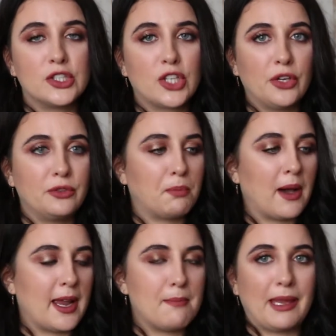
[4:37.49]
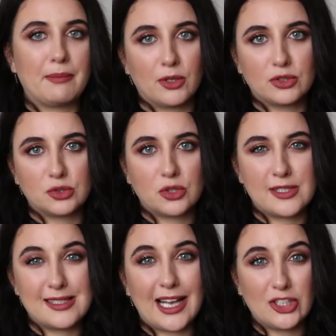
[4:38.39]
don't buy a big bottle, because
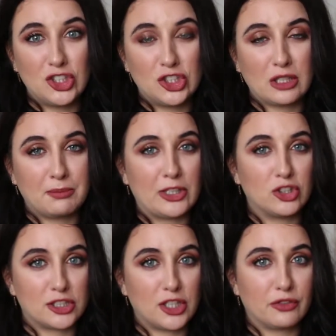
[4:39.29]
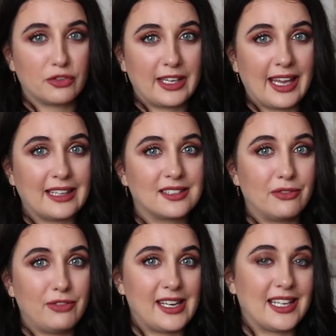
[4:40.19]
this actually took me just over a year to
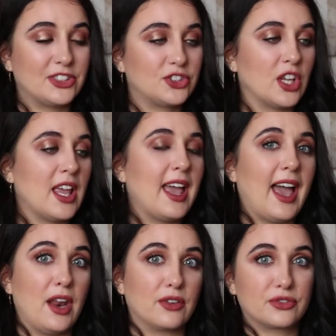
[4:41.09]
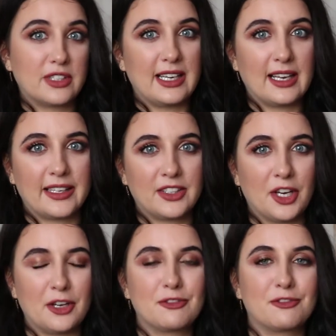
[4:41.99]
finish, and I was really like, you
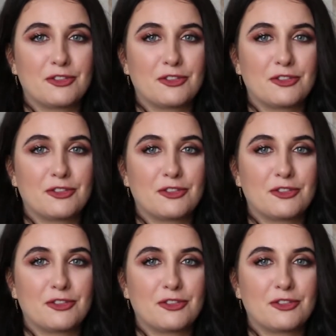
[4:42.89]
know,